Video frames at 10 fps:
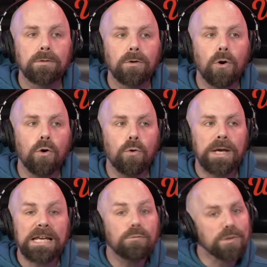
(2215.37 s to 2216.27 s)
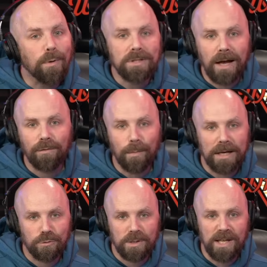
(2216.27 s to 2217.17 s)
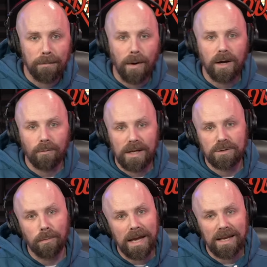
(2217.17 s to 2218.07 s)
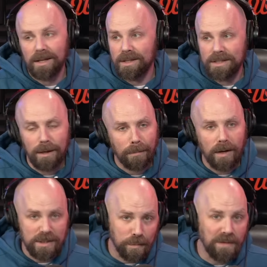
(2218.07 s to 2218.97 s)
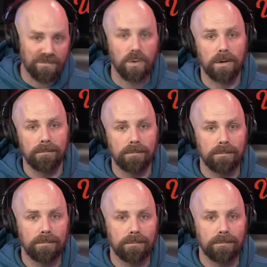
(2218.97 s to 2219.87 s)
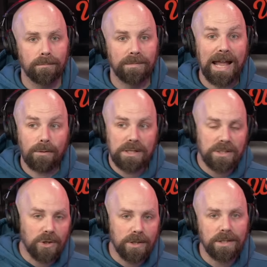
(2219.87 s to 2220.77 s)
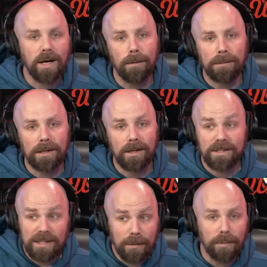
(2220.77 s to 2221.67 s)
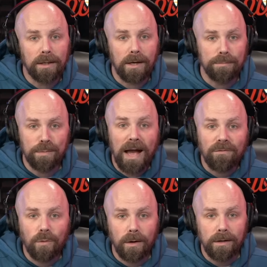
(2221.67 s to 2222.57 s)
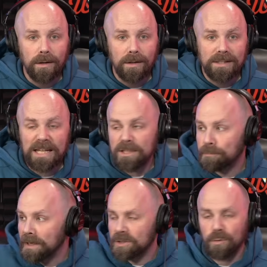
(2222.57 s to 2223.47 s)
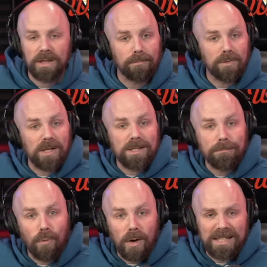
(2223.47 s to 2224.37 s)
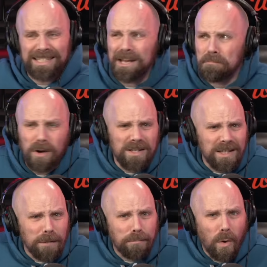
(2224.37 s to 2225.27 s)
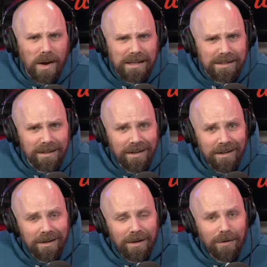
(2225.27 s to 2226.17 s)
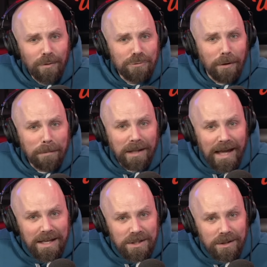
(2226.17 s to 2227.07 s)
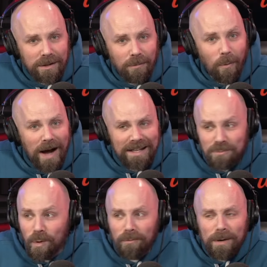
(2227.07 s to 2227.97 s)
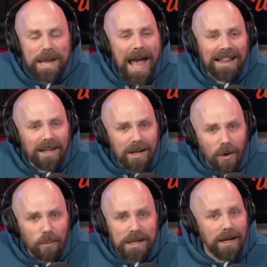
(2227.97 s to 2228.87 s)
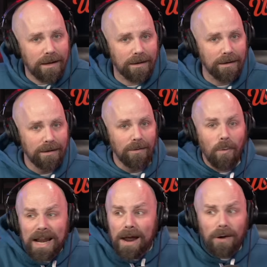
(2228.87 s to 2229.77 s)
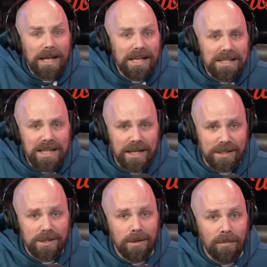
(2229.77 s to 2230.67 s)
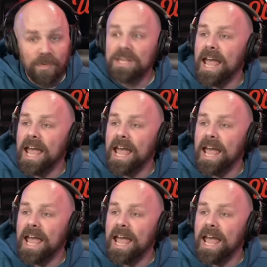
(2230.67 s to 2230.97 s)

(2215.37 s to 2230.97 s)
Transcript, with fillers: who he was supposed to have the match with CM Punk at WrestleMania that CM Punk split for. Now he's in charge of the company and CM Punk comes back for it. Takes a picture with does the point. CM Punk did the point with Triple H. What? What reality are we in? What era is this? The